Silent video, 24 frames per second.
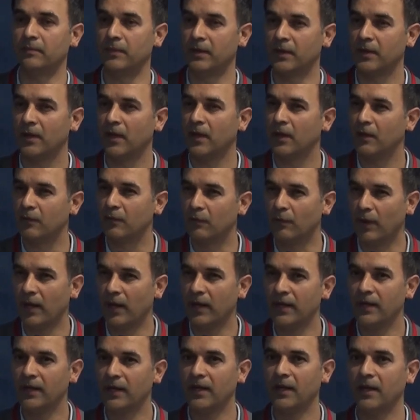But
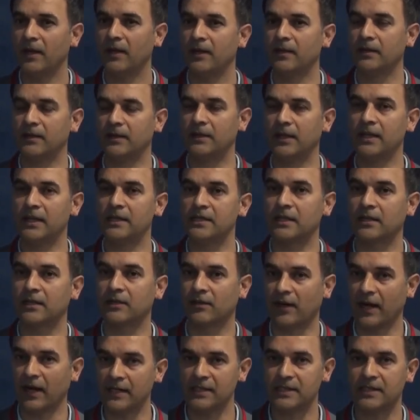while there is a
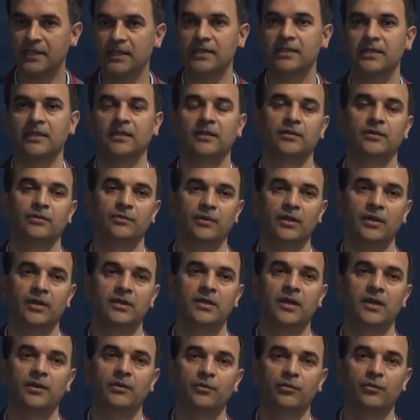crisis in the world,
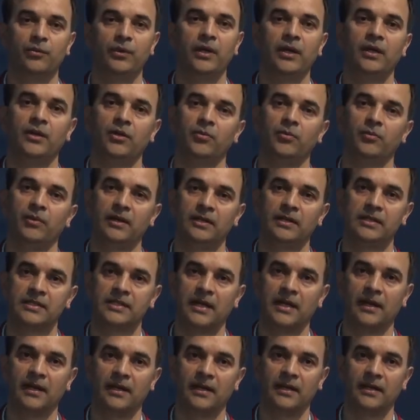we humanists
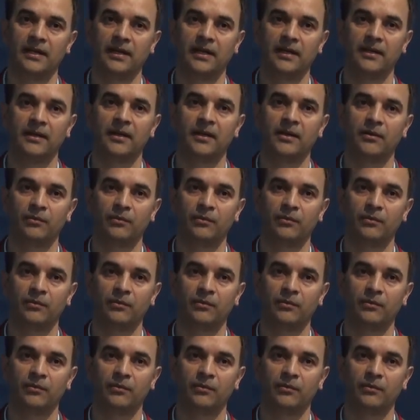are needed.